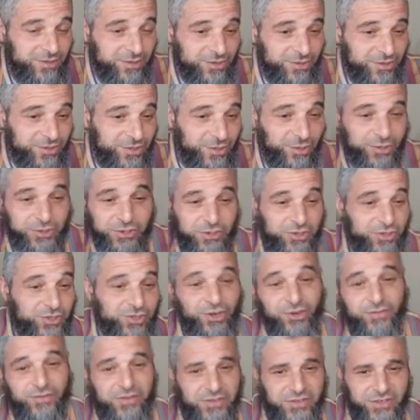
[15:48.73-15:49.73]
social
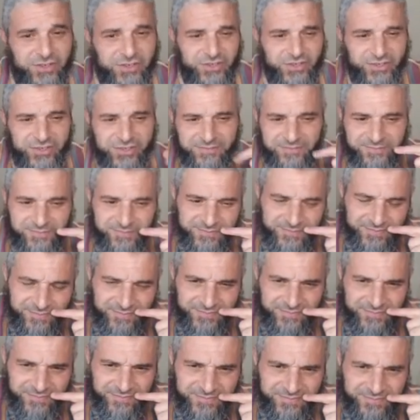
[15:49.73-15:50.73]
services.
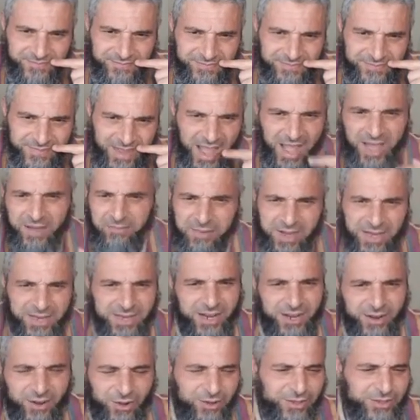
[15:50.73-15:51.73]
I'm
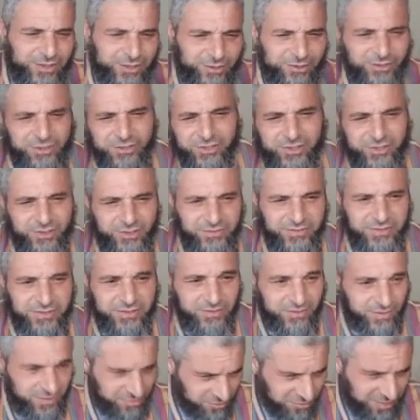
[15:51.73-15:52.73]
gonna call social
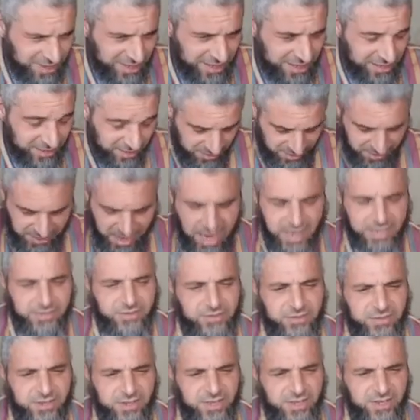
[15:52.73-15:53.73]
services. Really? He says,
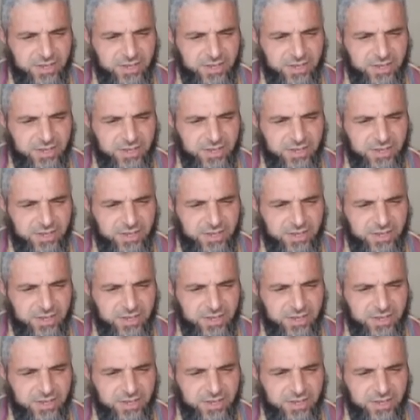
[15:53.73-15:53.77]
yes.